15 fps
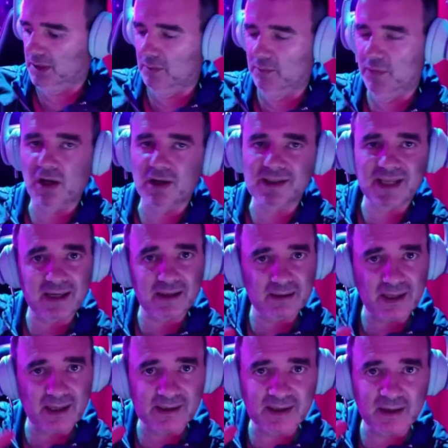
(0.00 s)
because there,
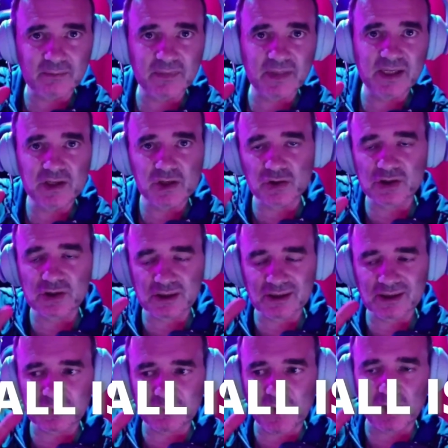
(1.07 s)
there's some issues
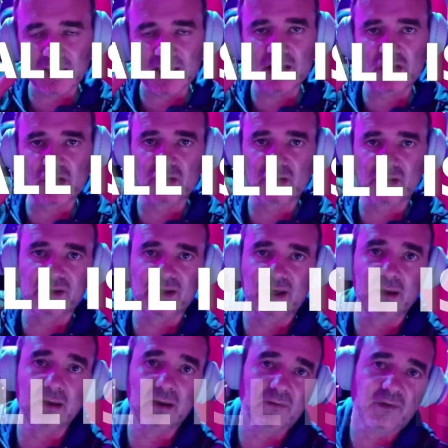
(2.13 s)
small issues
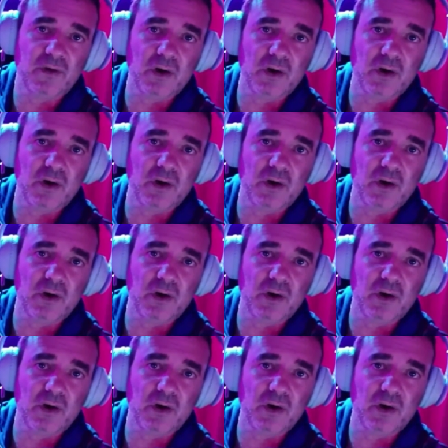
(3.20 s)
still of